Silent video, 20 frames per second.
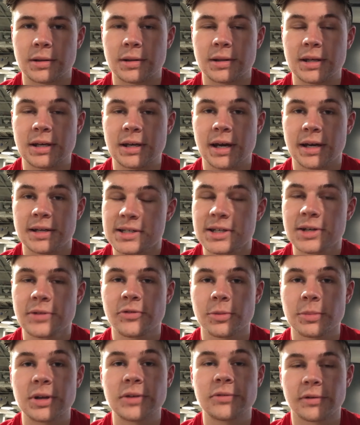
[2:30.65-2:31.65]
the idea
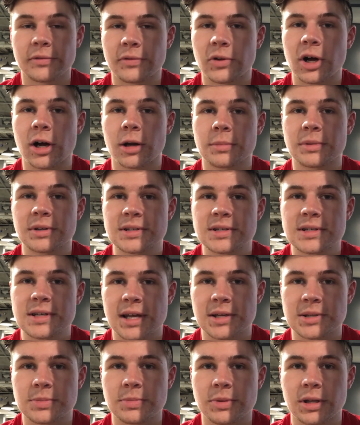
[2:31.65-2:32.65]
for me for Vlogmas
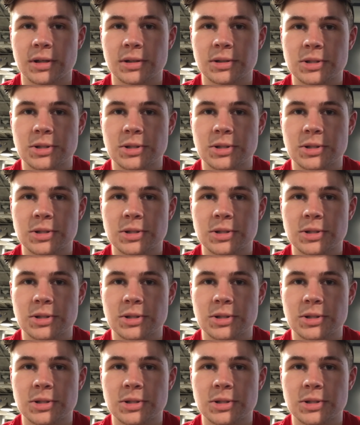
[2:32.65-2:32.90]
has been